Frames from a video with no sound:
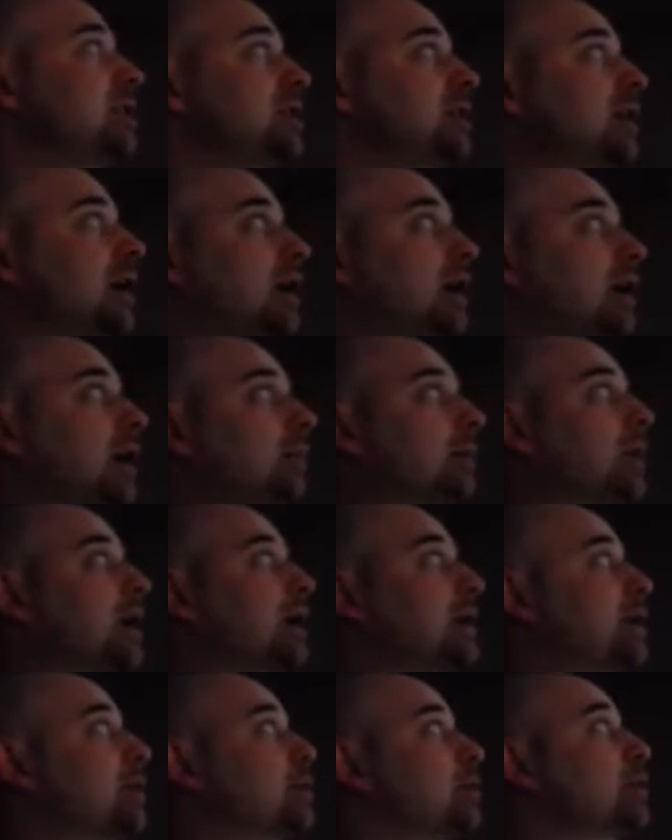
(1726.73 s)
I
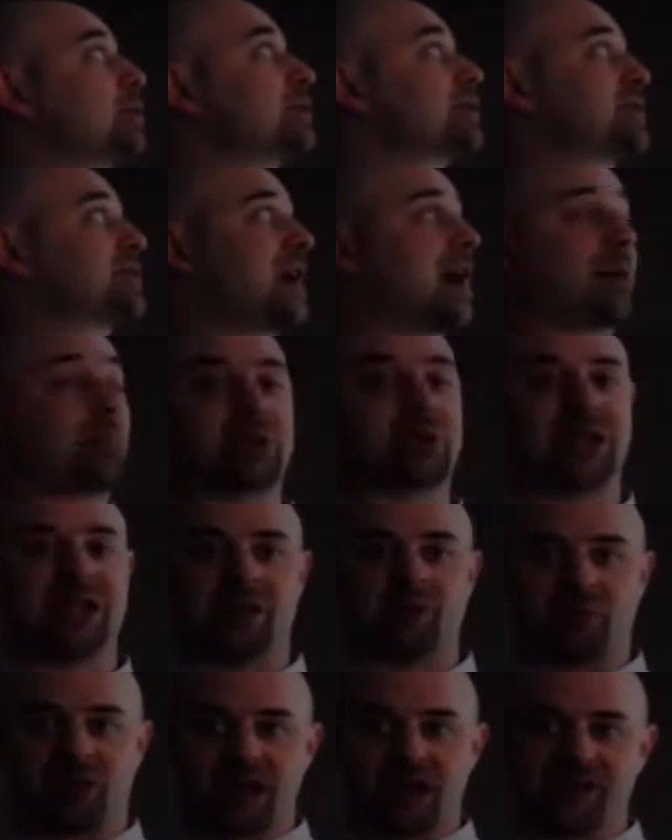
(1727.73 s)
know it looks
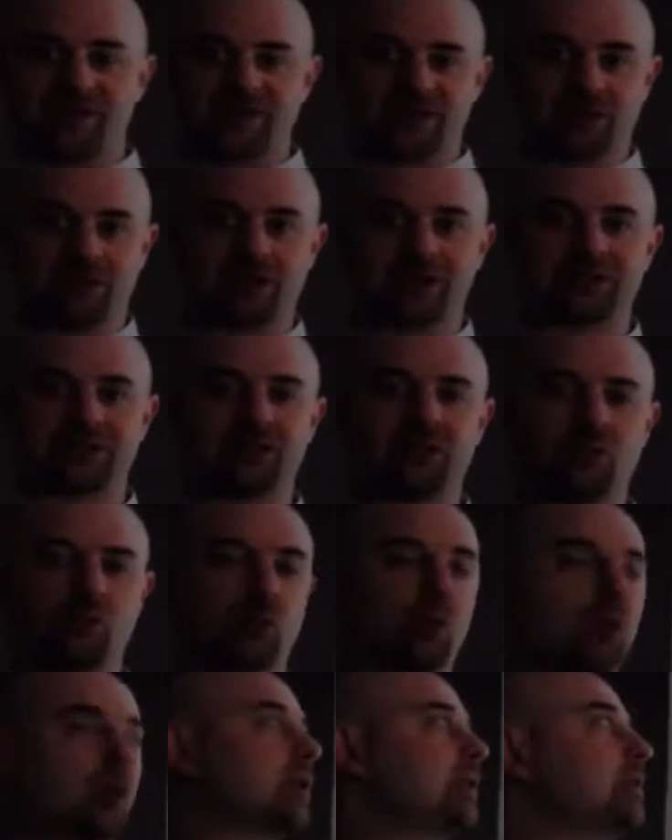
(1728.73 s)
complicated, but I've selected
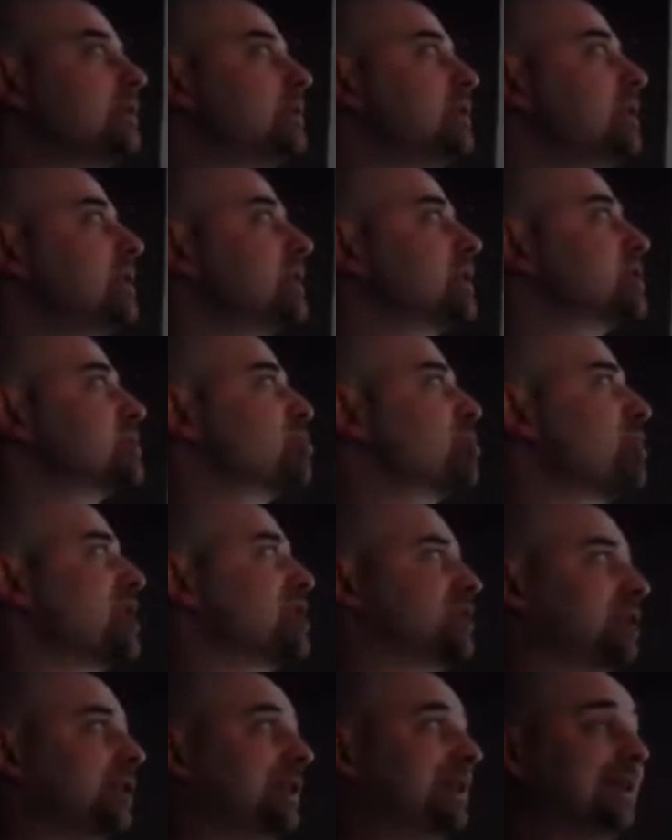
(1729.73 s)
one
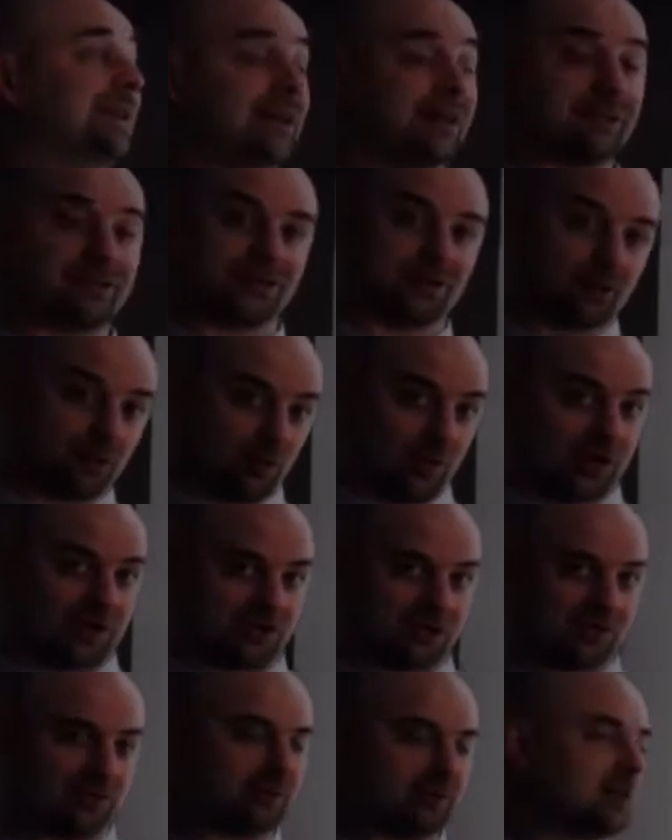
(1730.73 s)
expression. It is an
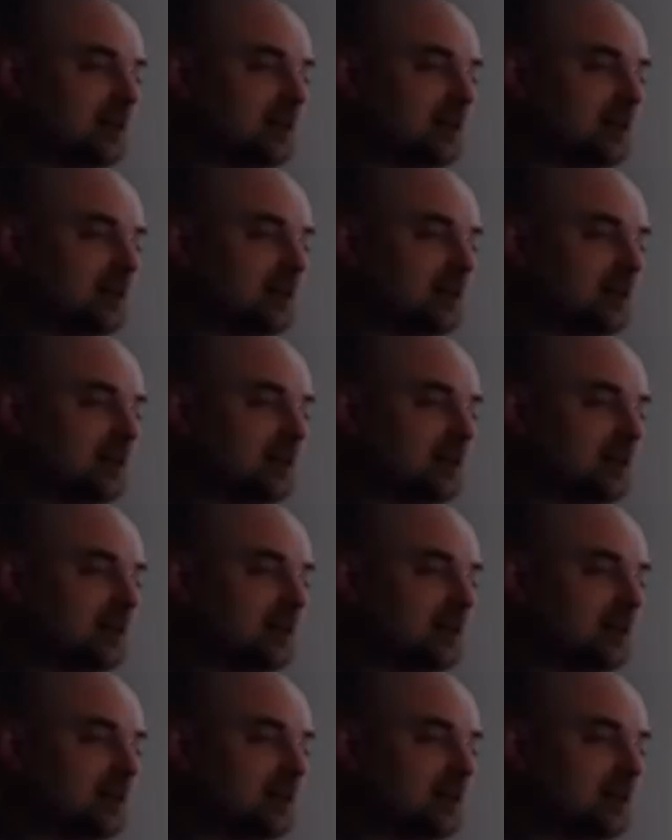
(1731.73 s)
equation,